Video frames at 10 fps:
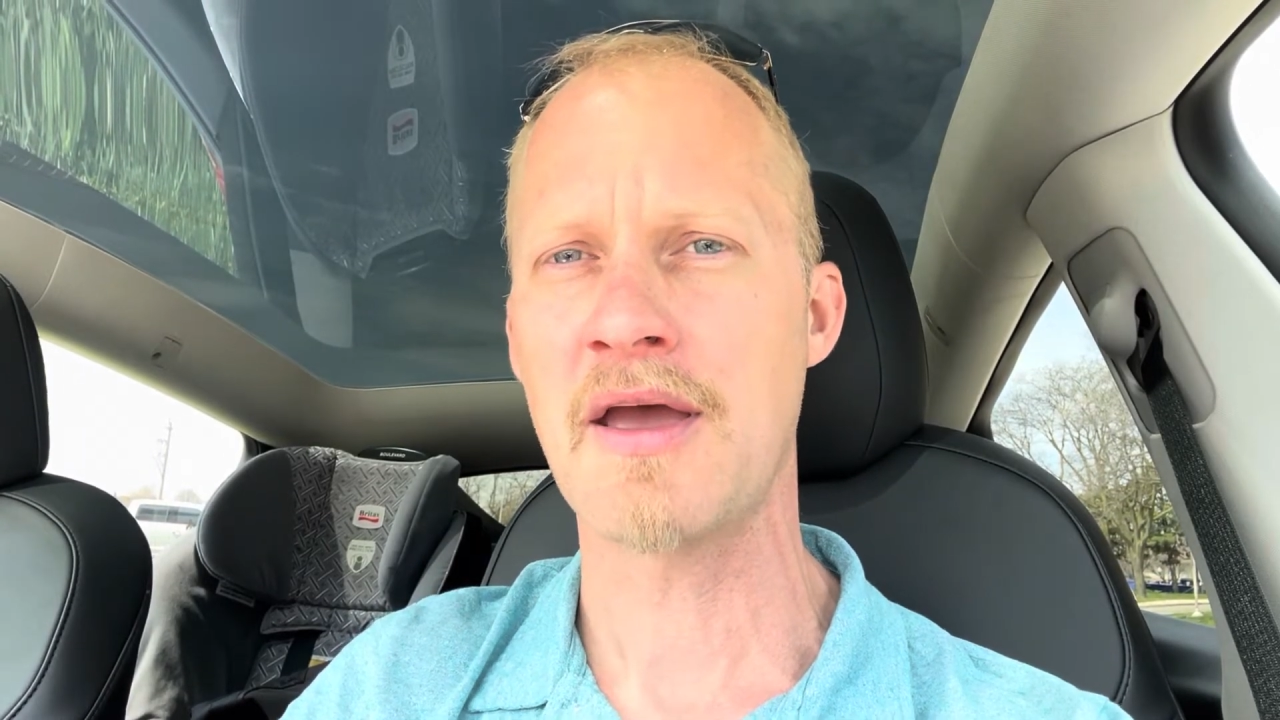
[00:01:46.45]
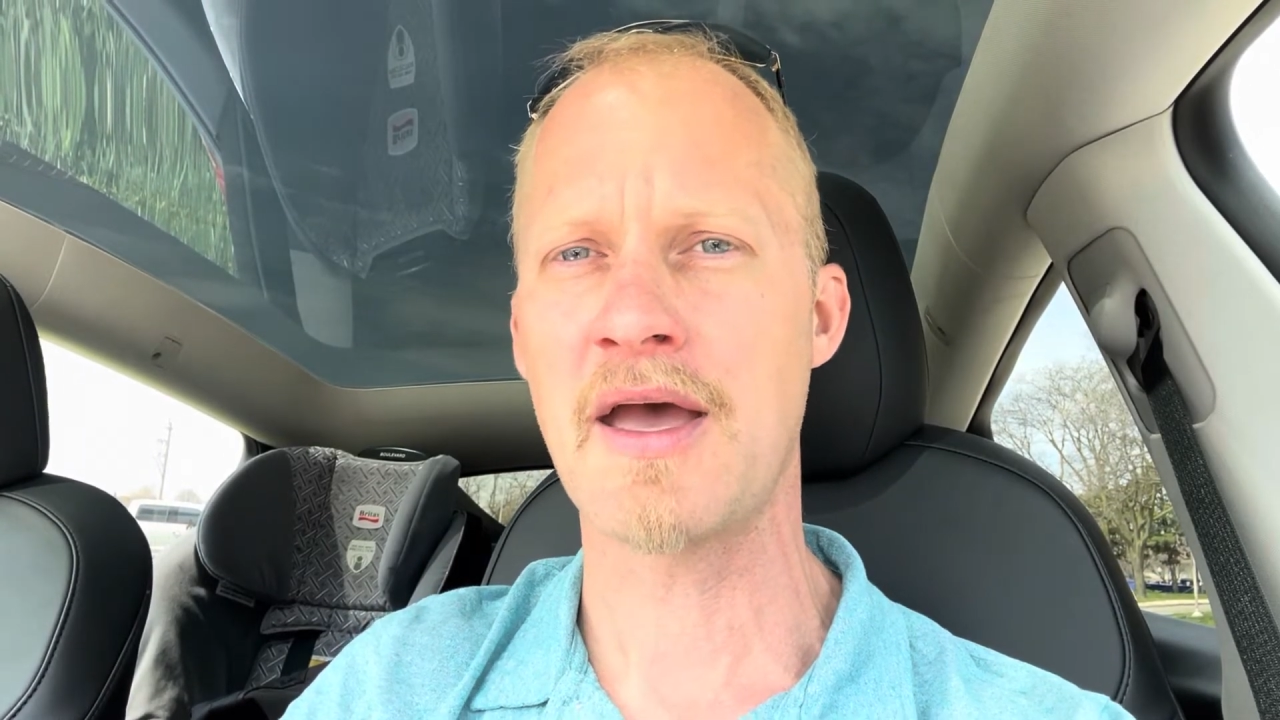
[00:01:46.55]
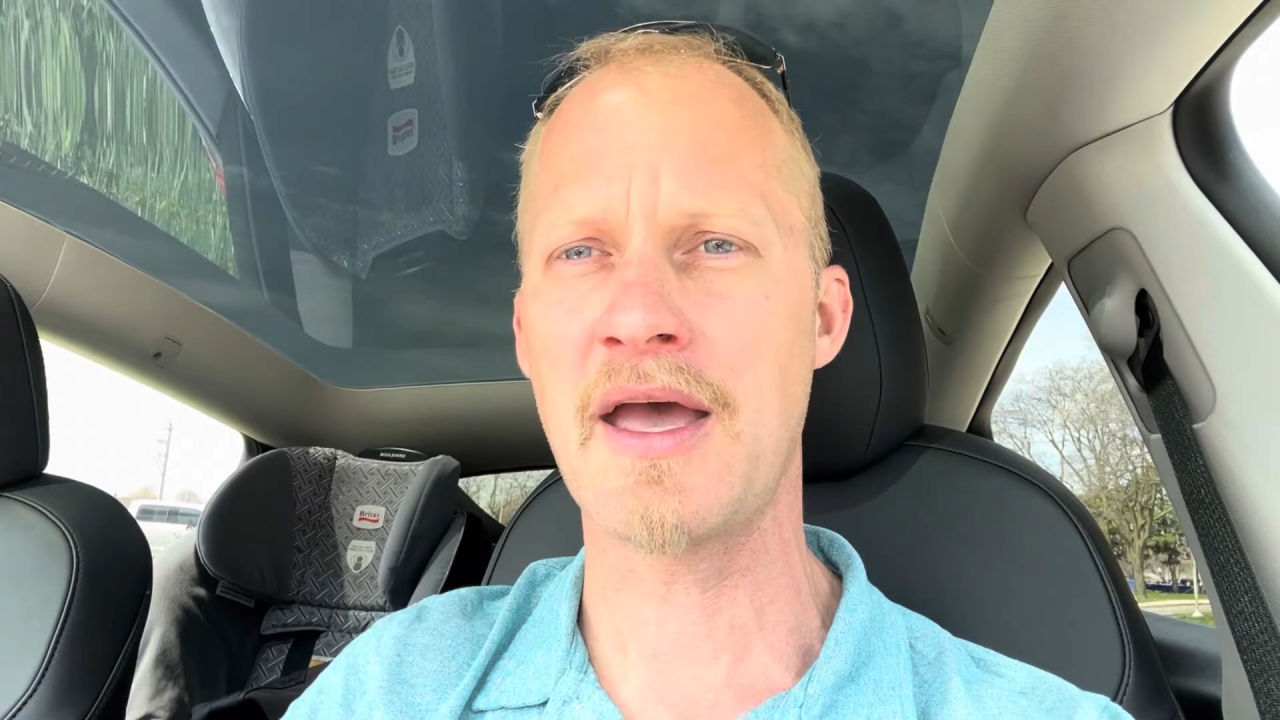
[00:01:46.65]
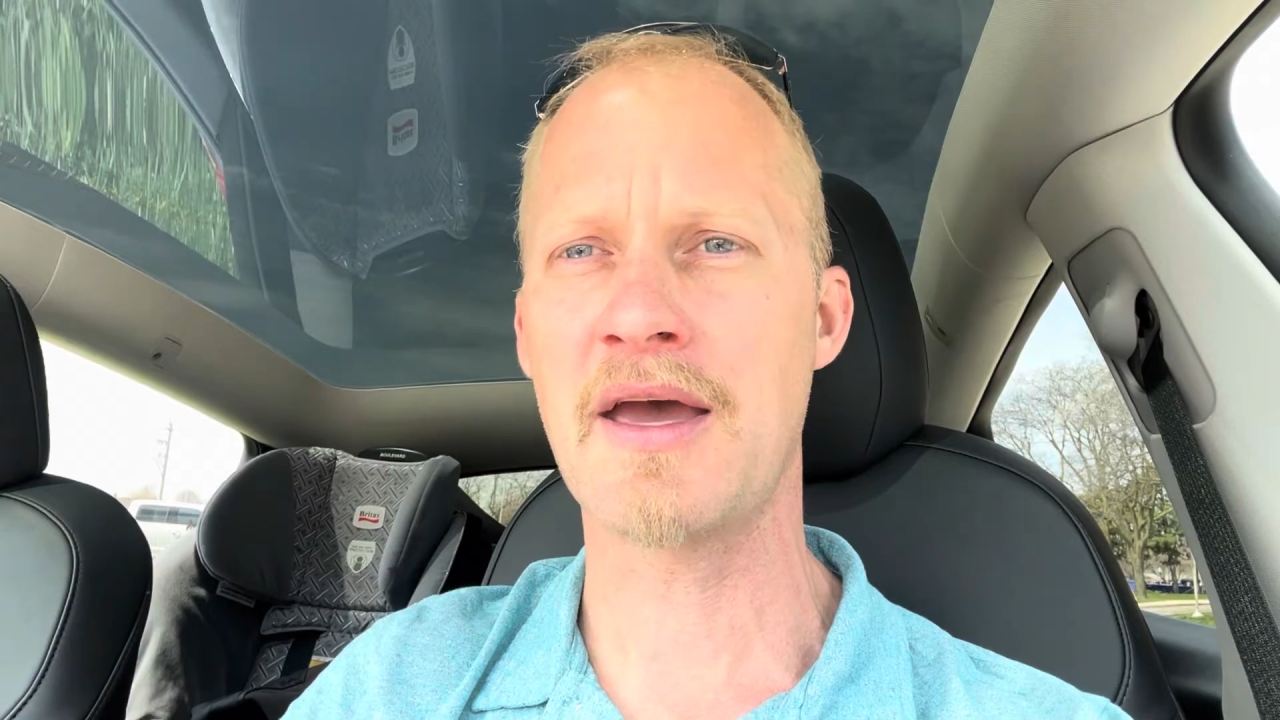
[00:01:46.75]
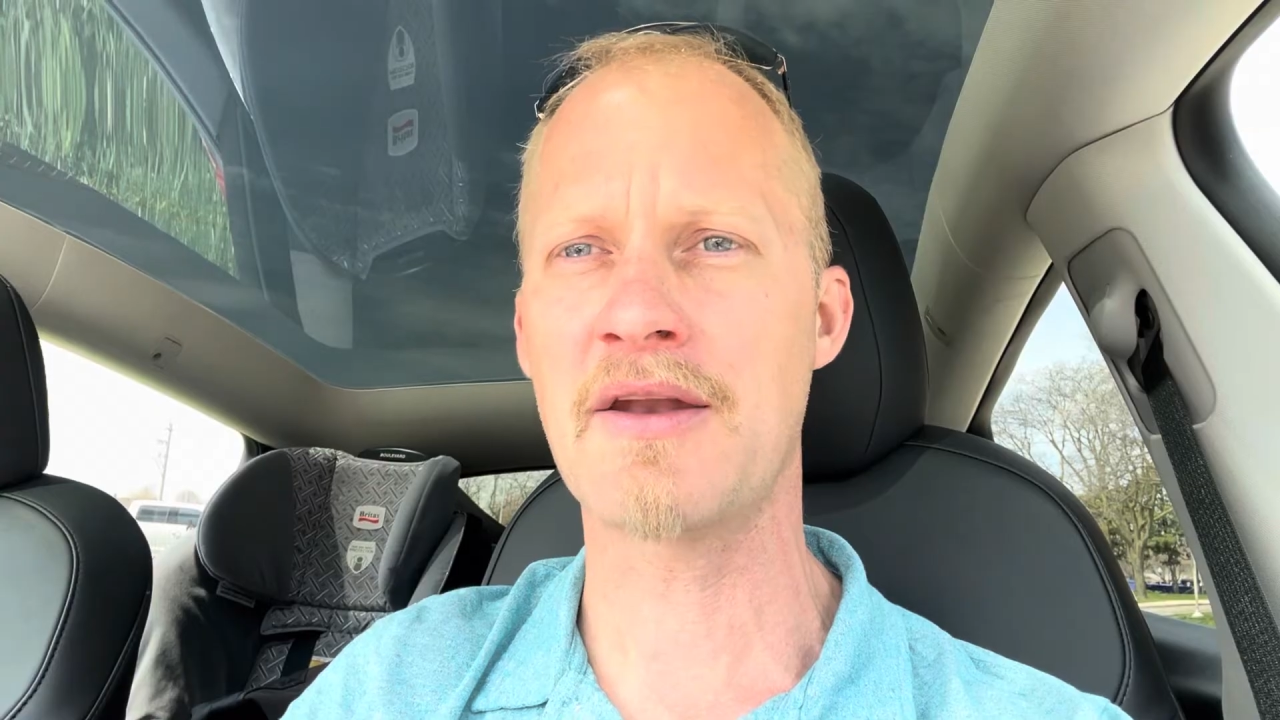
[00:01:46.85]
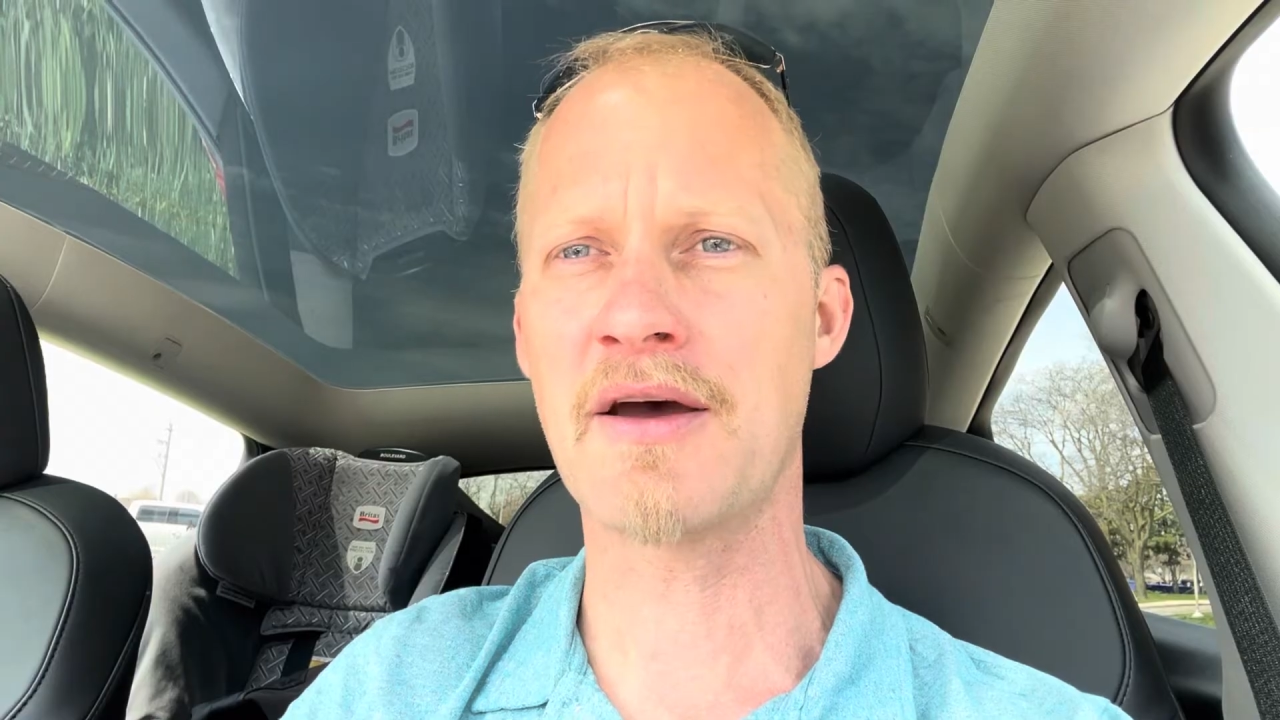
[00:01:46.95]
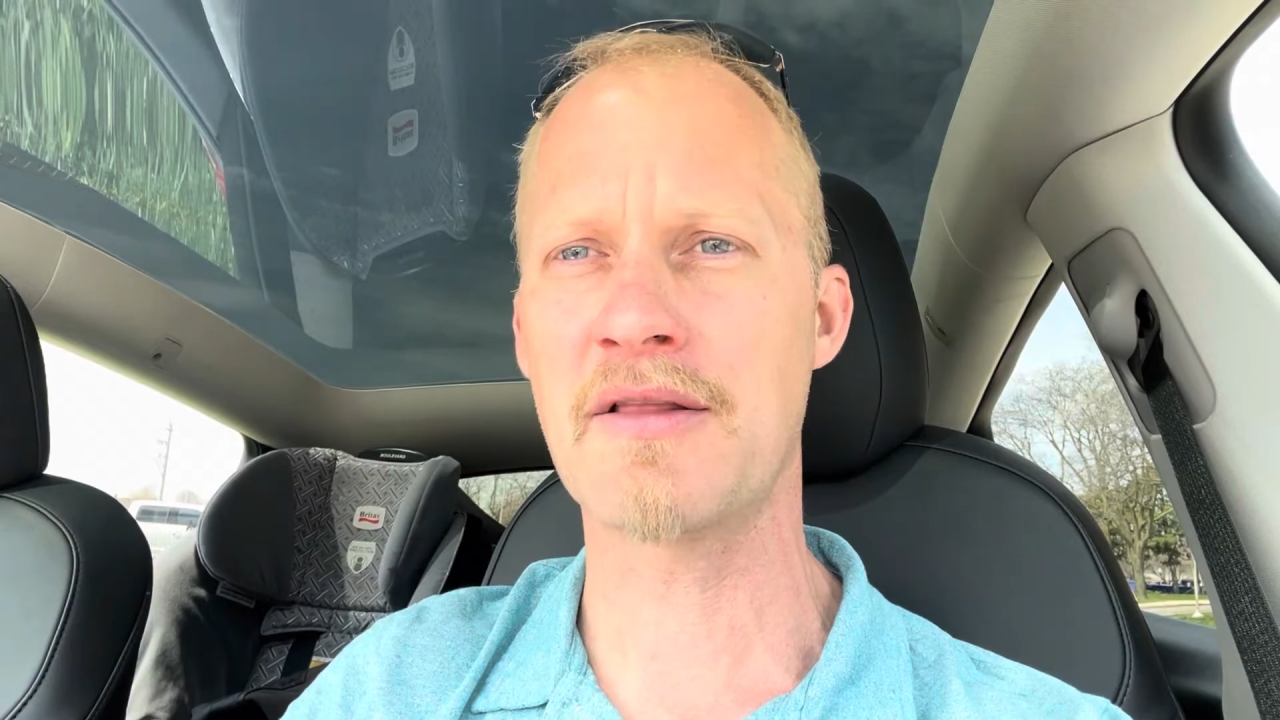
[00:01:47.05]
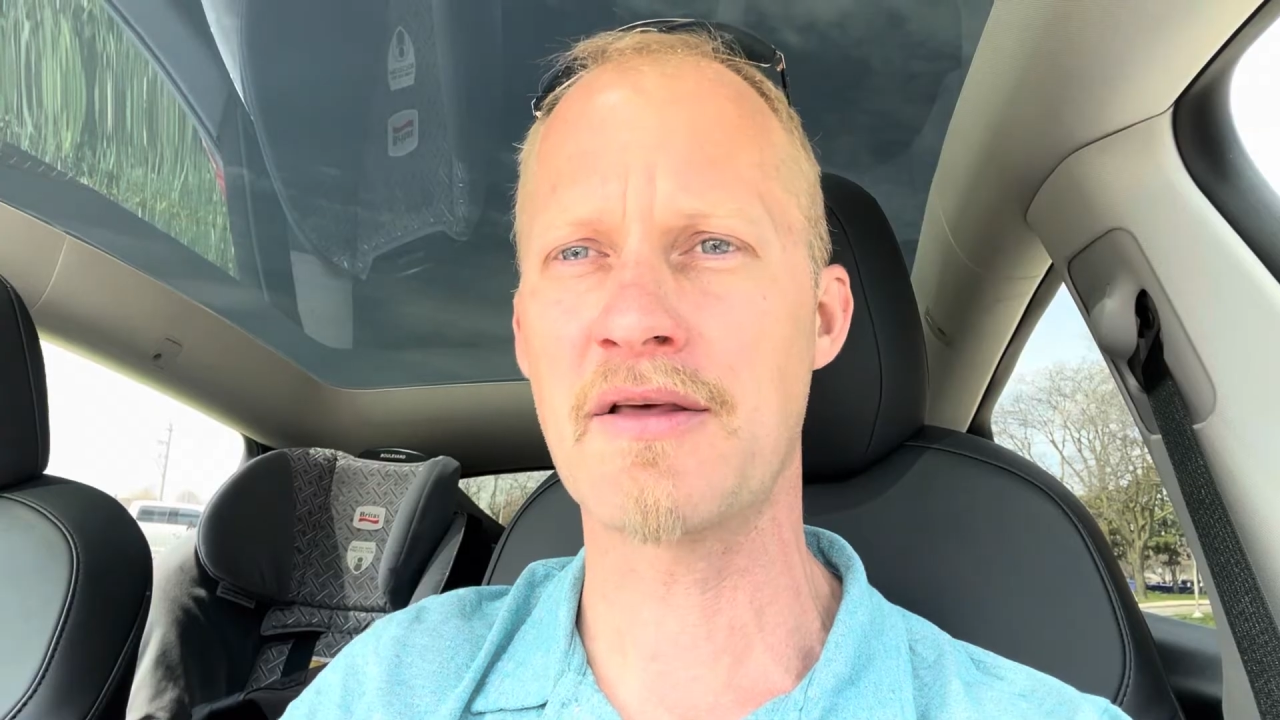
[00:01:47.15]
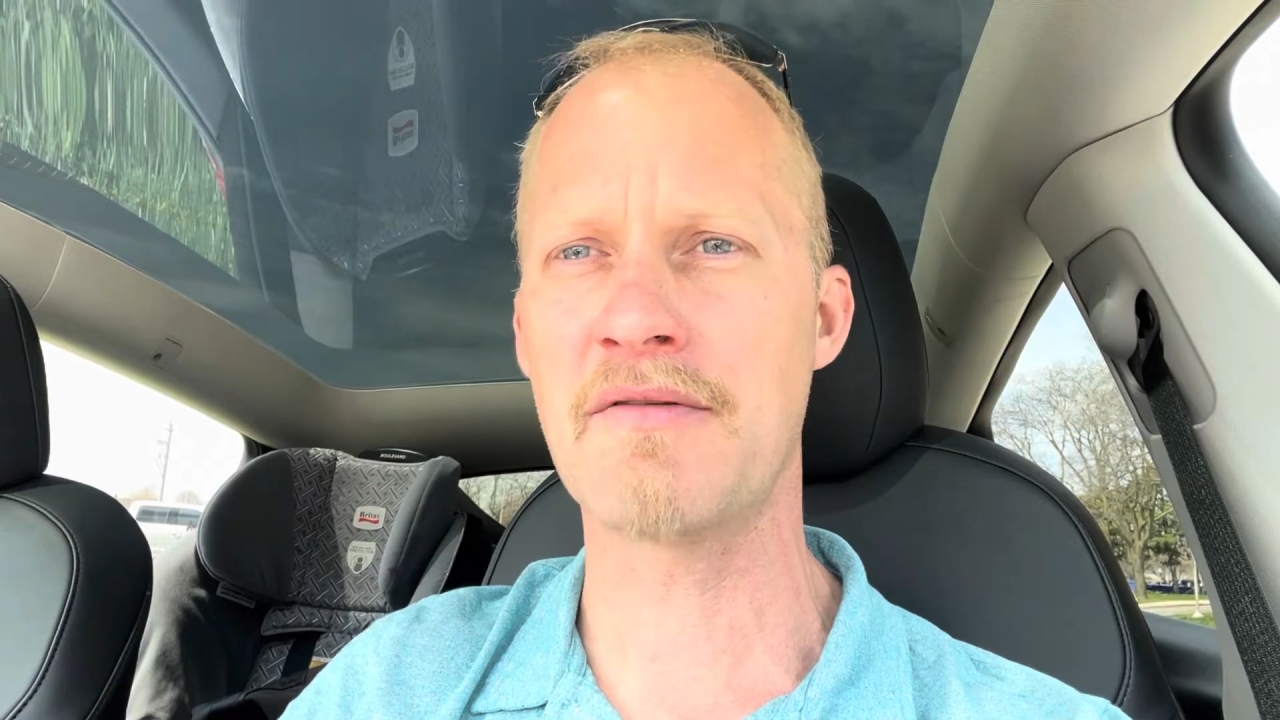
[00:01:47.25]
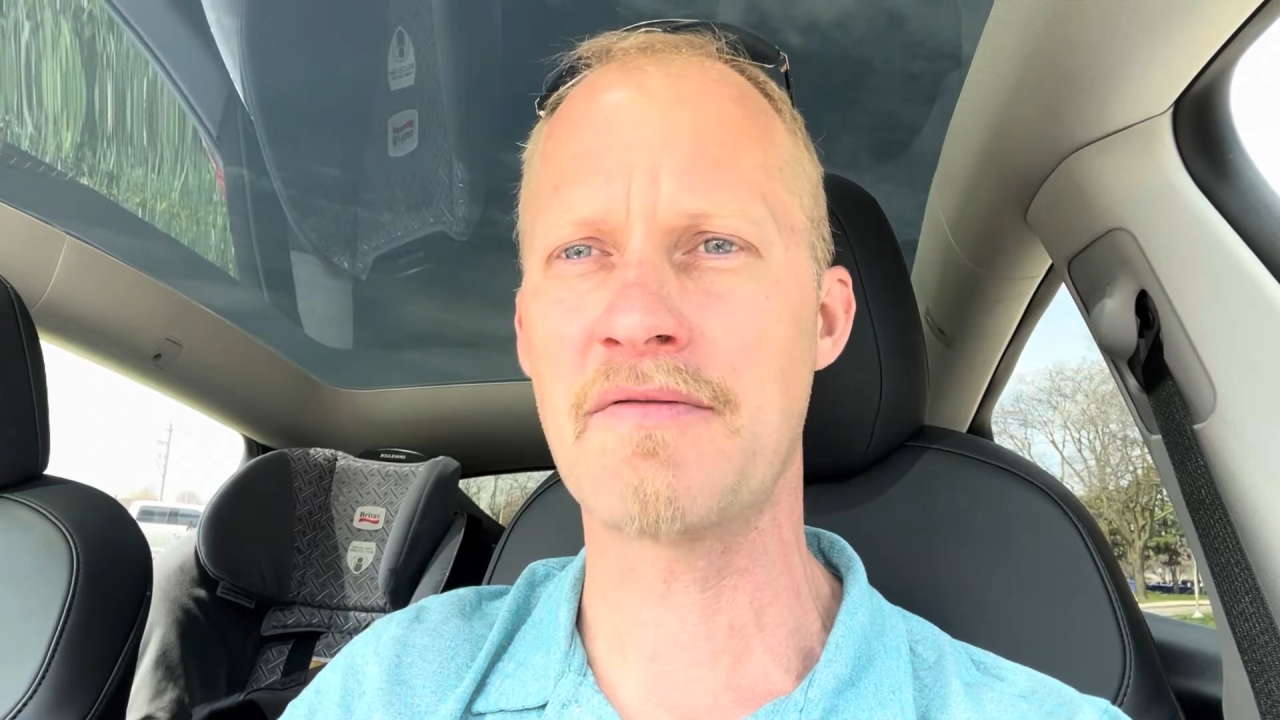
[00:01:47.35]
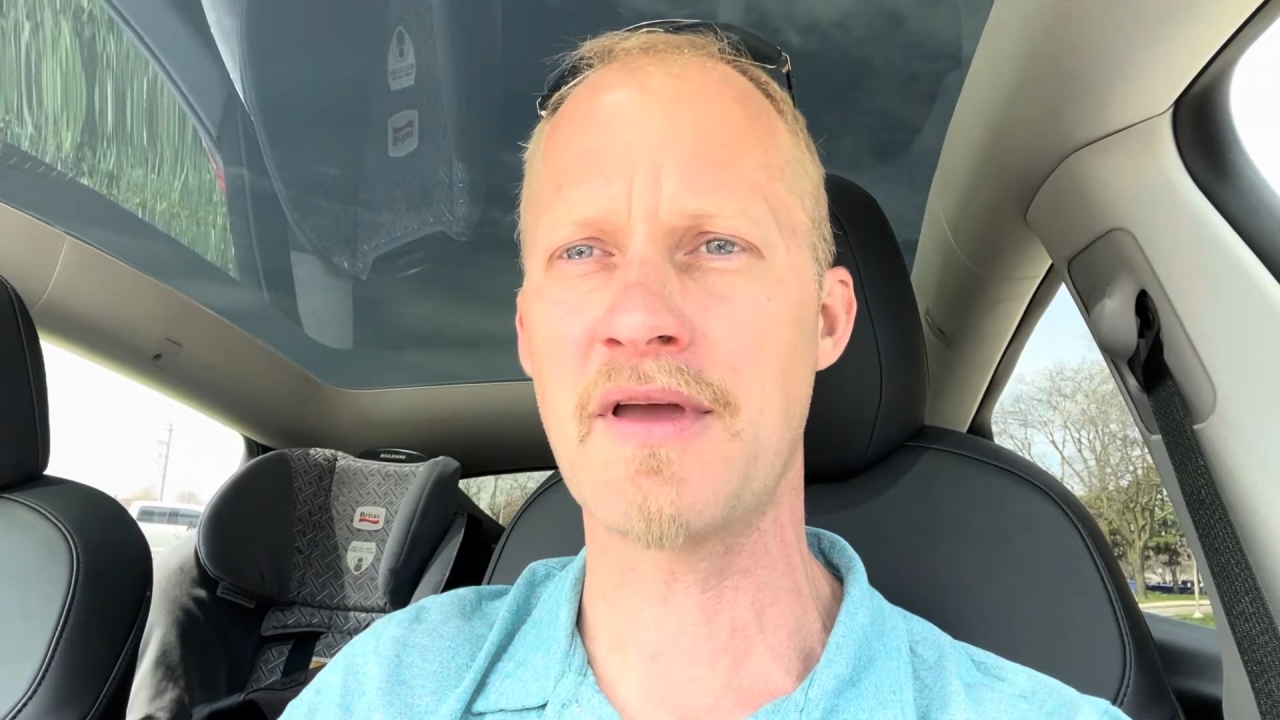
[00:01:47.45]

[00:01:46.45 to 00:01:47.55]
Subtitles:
And I live